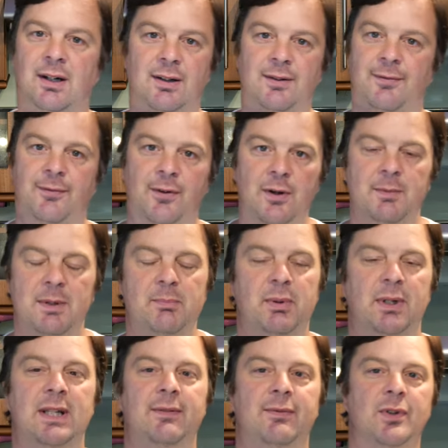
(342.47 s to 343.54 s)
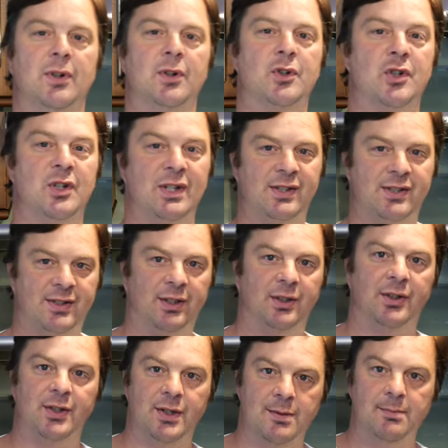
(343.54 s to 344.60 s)
I, I firmly believe Yorkshire is
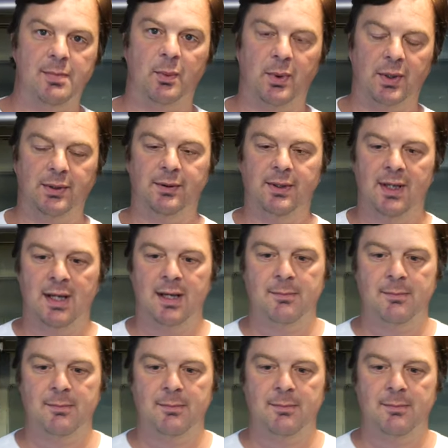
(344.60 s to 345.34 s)
still the number one